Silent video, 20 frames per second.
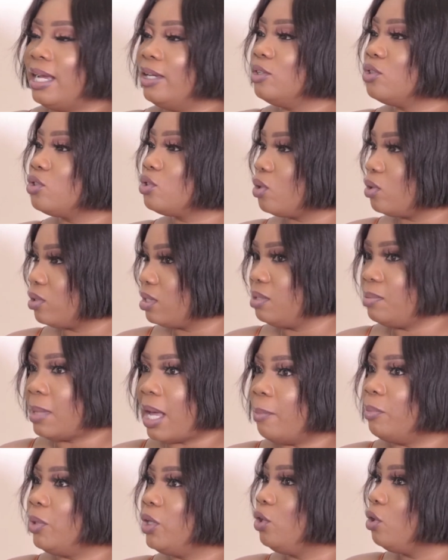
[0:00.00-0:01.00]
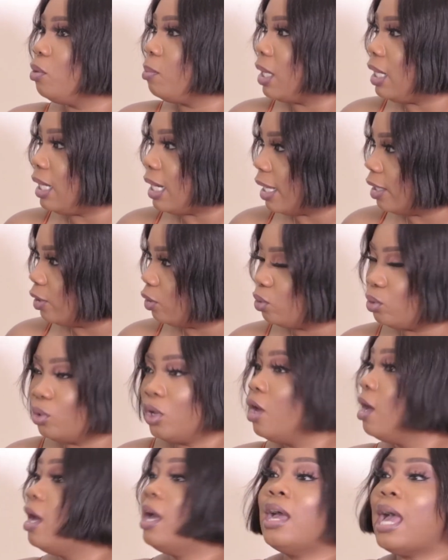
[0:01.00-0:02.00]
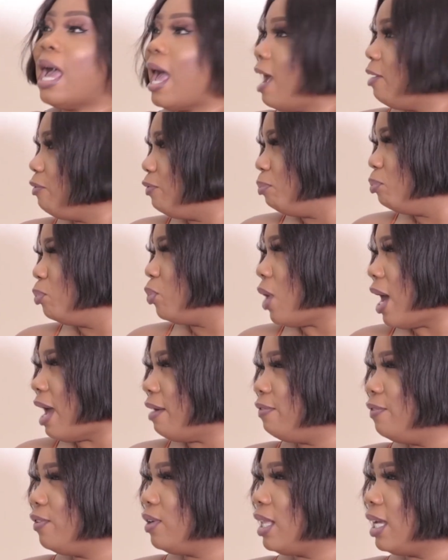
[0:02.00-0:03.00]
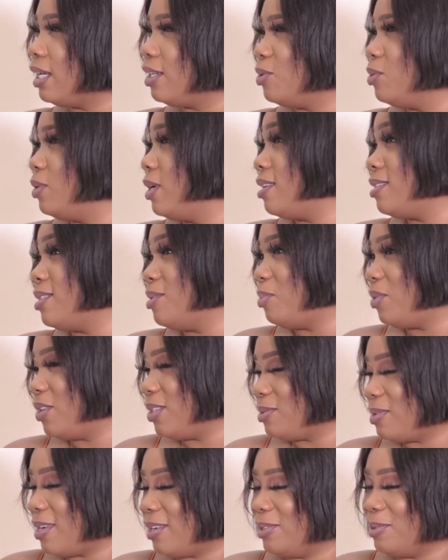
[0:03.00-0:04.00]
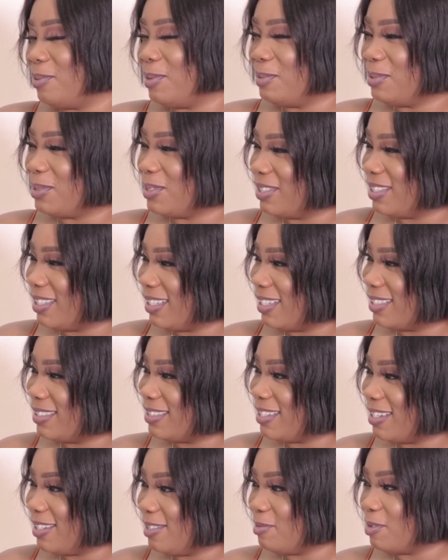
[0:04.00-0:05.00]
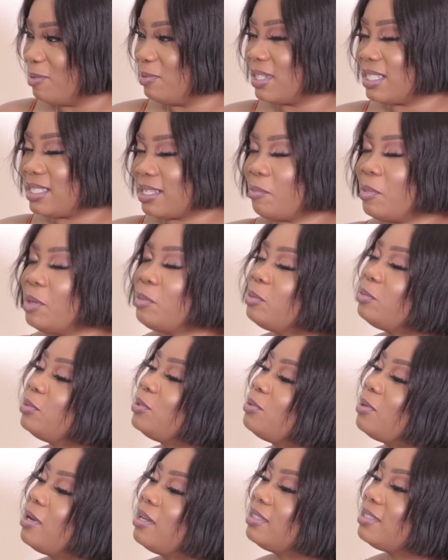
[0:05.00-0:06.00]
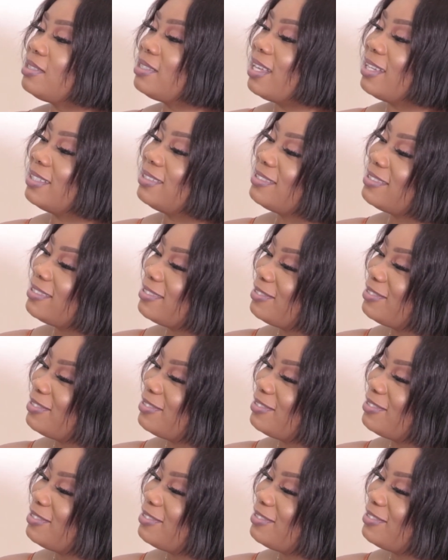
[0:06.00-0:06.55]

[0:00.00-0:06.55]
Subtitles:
are you insulting me? I'm human like you. But I feel like you get to a point where I'm not able to do that anymore, because how many people don't start